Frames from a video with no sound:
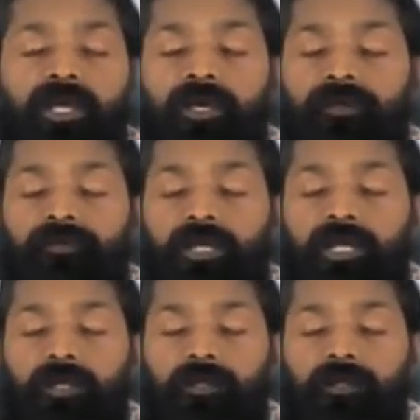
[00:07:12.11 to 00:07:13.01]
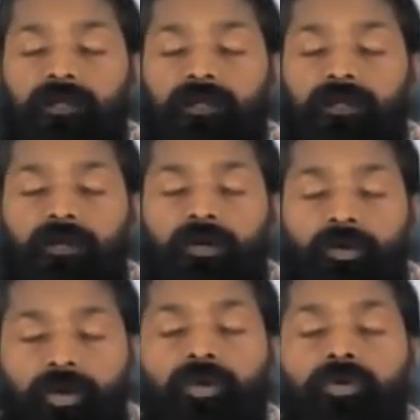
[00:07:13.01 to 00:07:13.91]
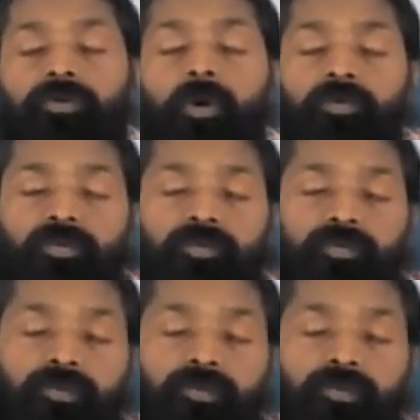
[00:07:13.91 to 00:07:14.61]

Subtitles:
as a regrowth